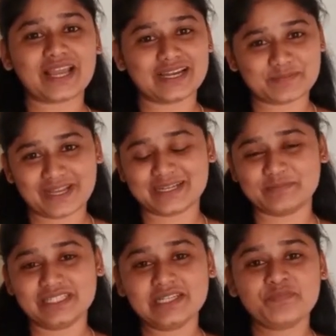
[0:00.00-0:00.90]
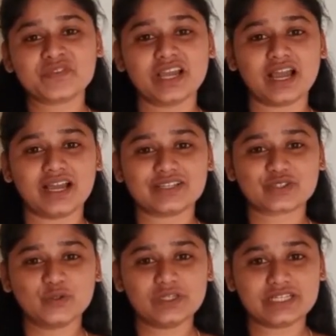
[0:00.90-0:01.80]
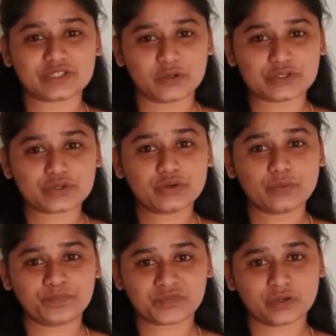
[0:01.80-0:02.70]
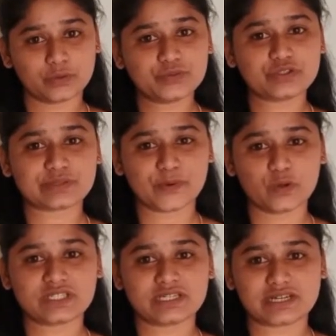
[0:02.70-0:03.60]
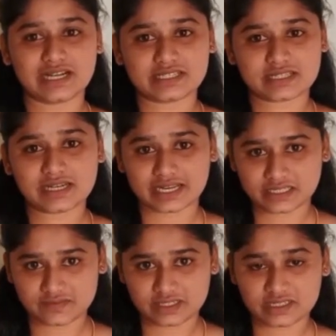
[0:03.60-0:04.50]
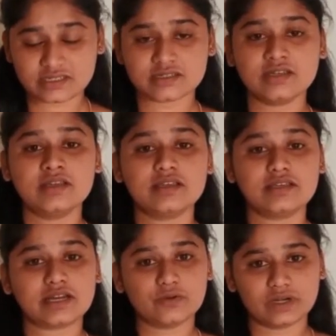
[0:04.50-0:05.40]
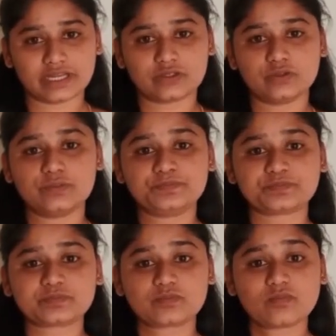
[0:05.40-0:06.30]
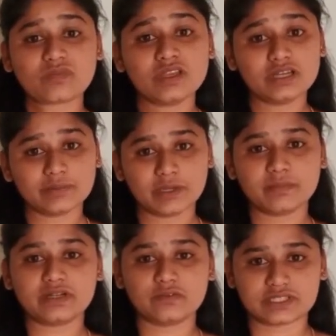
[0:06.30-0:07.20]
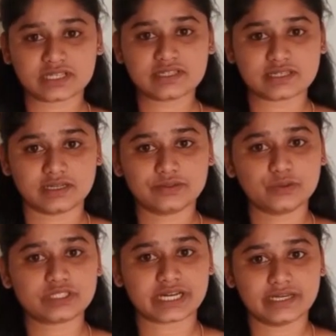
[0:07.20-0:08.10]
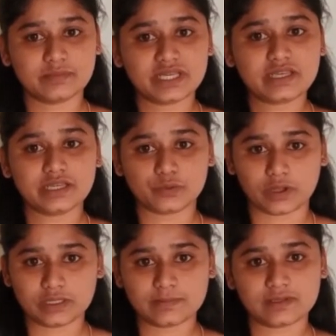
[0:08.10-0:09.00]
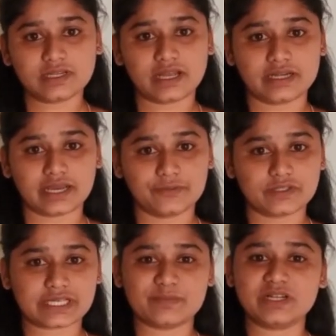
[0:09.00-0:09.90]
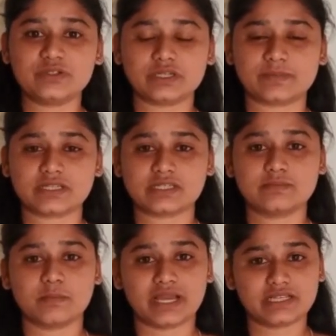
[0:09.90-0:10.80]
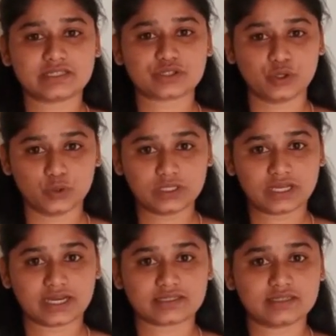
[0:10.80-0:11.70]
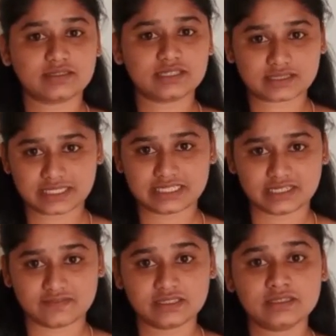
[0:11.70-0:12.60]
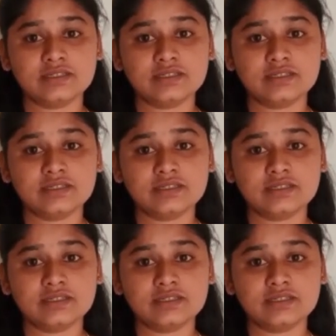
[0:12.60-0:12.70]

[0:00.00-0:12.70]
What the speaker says: admirable. Our school is also home to sports and cultural activities. Here I would like to remember Watson sir, who trained me in volleyball, and I was able to represent my school at the state level.